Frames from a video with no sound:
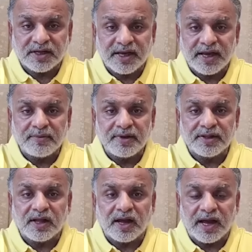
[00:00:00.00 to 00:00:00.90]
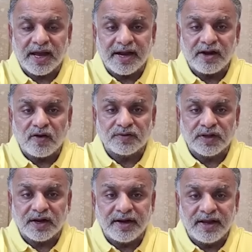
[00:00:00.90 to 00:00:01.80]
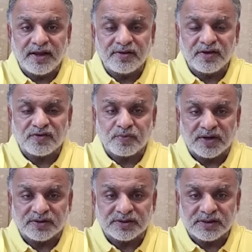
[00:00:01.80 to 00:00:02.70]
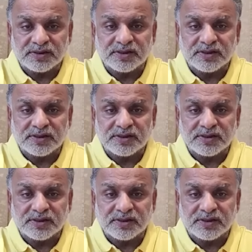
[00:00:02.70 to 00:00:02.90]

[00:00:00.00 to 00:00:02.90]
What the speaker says: came in the hand of the religious persons,